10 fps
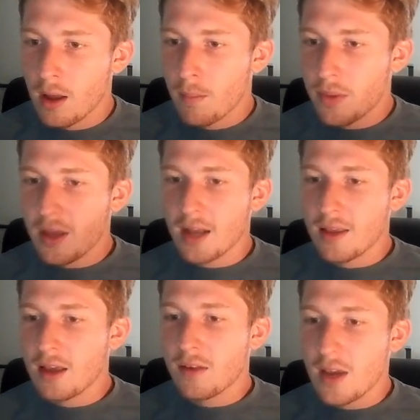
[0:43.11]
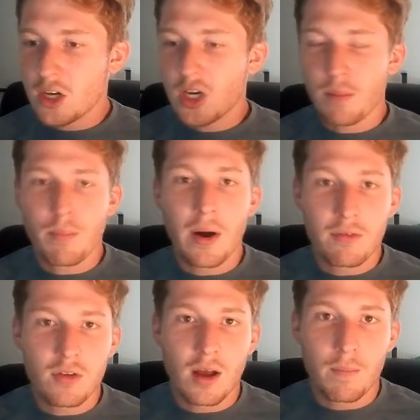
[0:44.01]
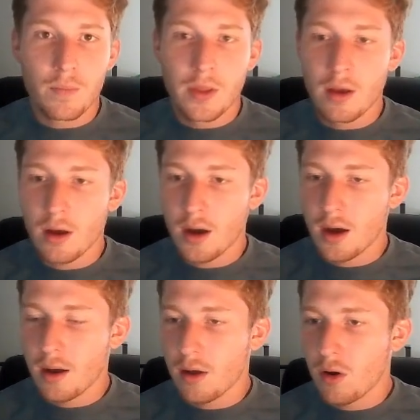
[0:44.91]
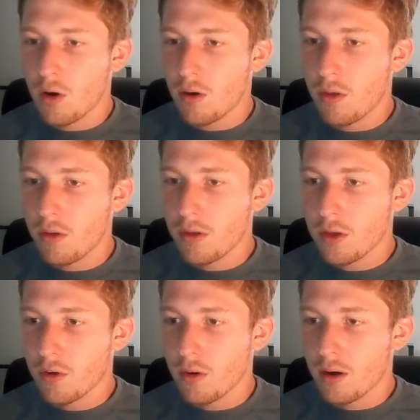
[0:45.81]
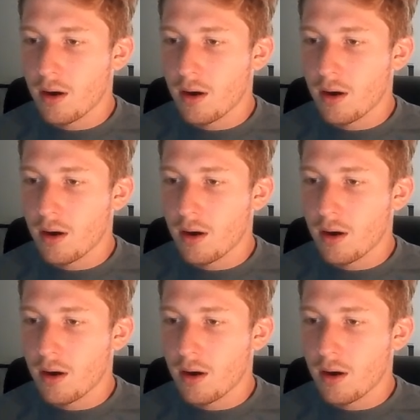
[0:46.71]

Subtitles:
But the idea is that she buffs up all your